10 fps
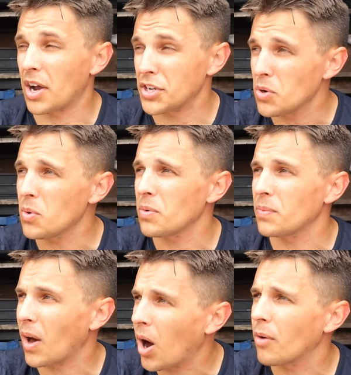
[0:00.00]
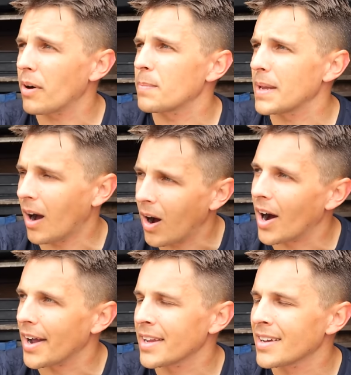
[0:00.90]
I knew the heart rate would be
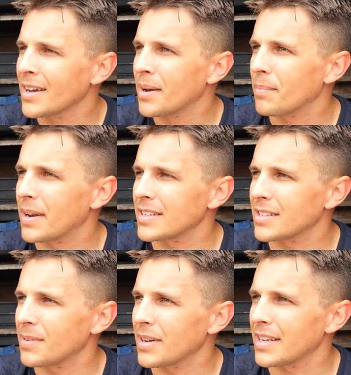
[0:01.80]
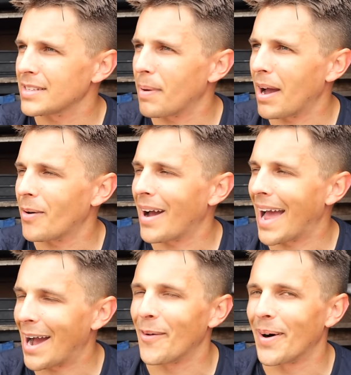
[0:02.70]
high, but it's about
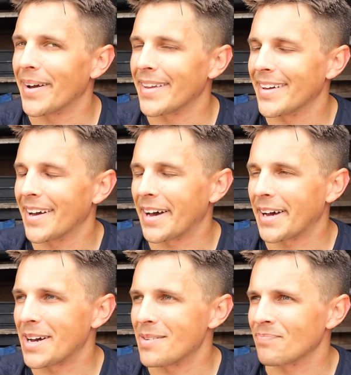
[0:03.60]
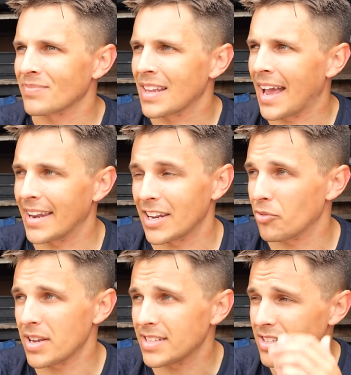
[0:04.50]
how high. And in a
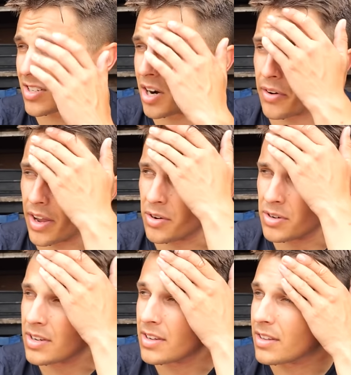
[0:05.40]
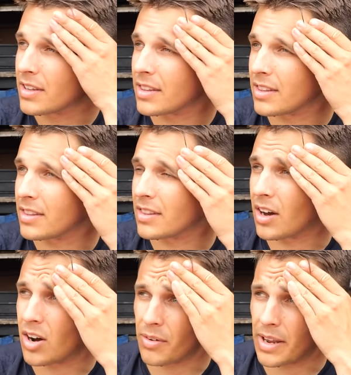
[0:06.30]
racing scenario, the
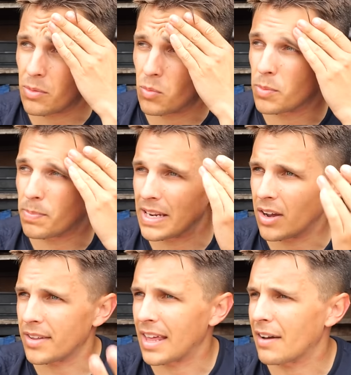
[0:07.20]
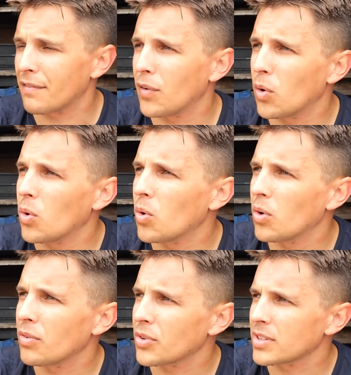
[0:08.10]
heart rate would be like that
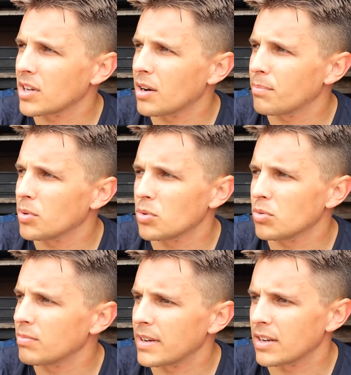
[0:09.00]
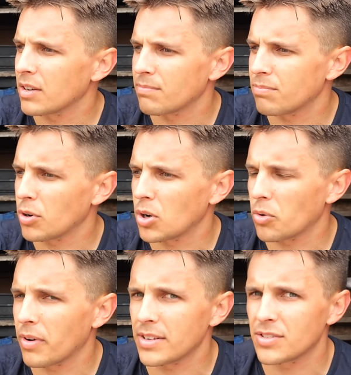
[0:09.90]
for example, in a
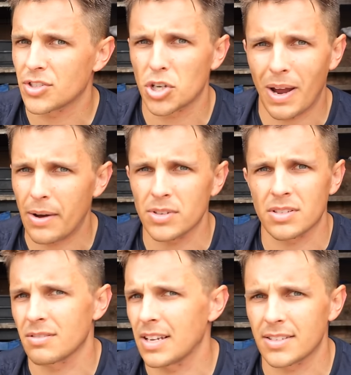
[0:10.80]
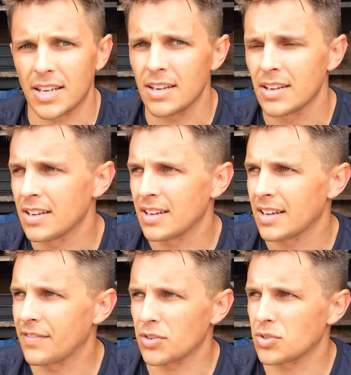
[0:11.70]
long race, 2 hours, let's say.
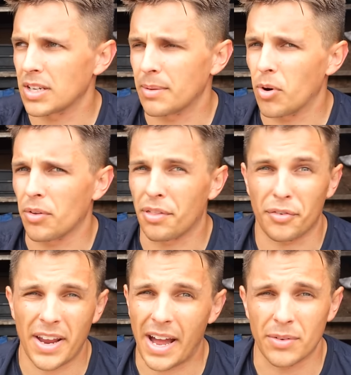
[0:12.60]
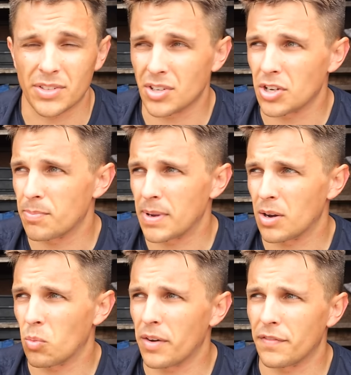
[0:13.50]
If I was doing Le Mans, 3 hours. So you'd be
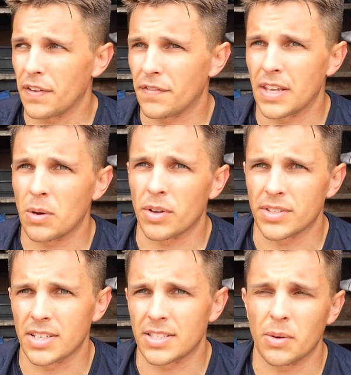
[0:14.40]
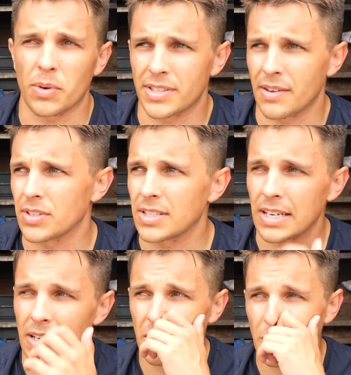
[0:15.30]
at 150, 160,
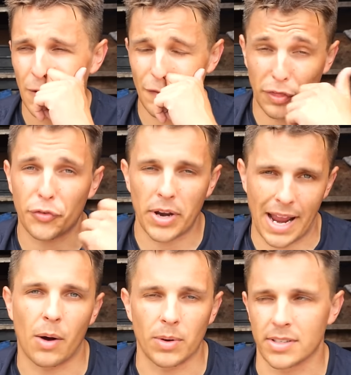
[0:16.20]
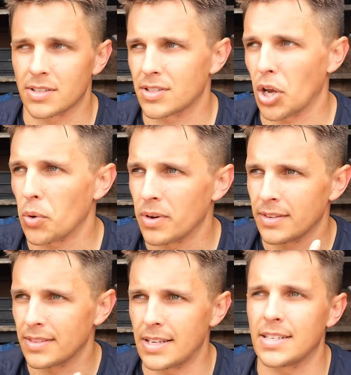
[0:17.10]
170 for 3 hours. So
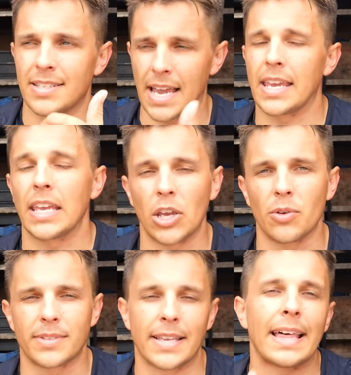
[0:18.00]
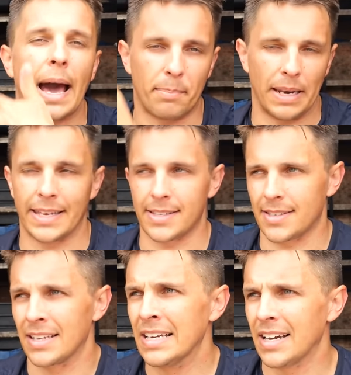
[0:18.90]
this is taking you to that
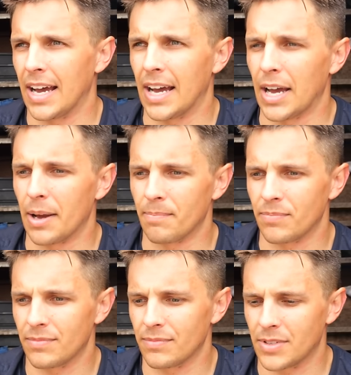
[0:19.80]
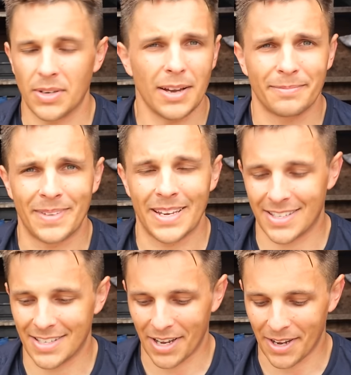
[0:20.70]
place. So yeah,
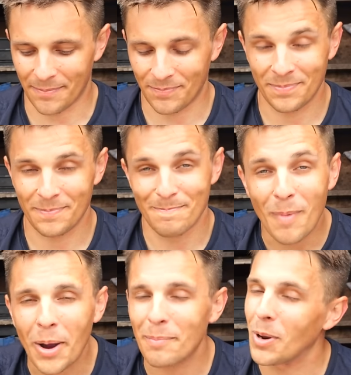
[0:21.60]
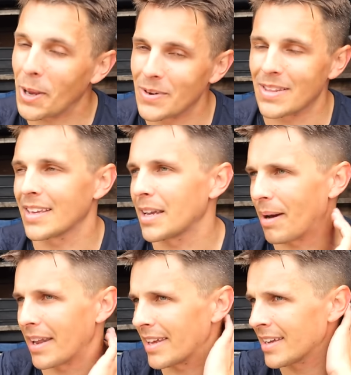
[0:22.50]
it's mind-blowing when you think
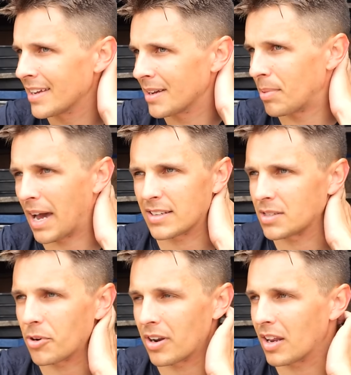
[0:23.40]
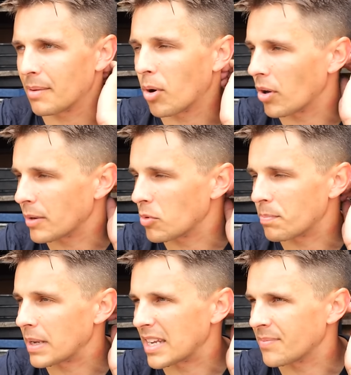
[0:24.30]
about it. But at somewhere like Le Mans, it would
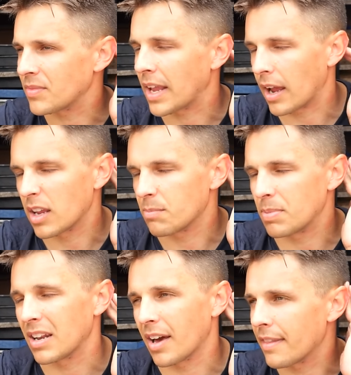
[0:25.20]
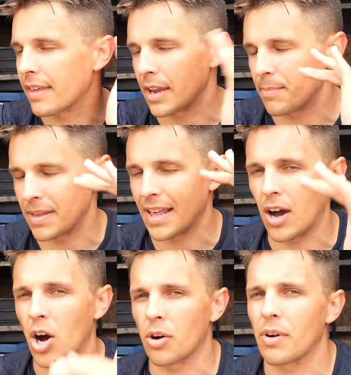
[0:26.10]
be, yeah, it'd be that
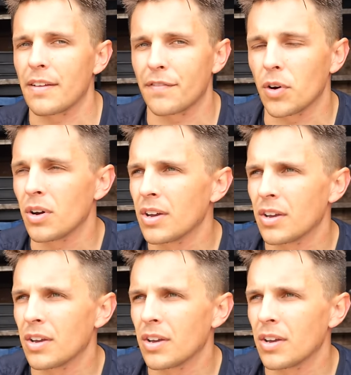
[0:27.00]
heart rate for